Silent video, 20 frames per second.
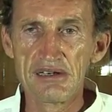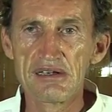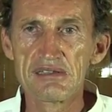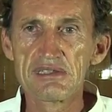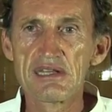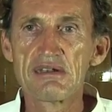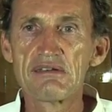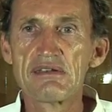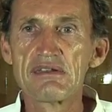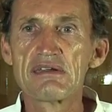
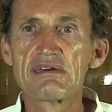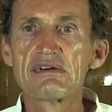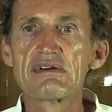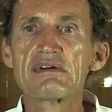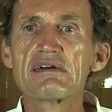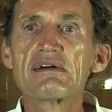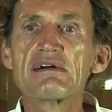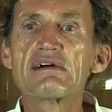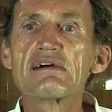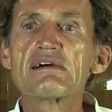Then
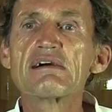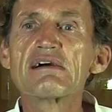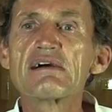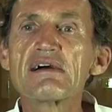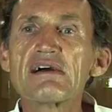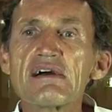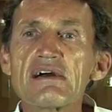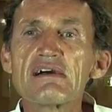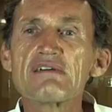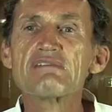
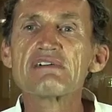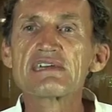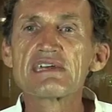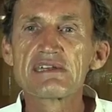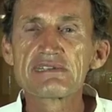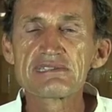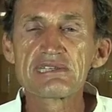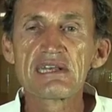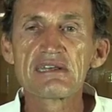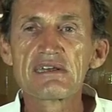we
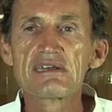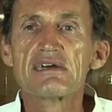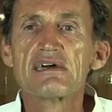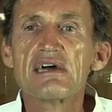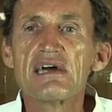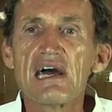get the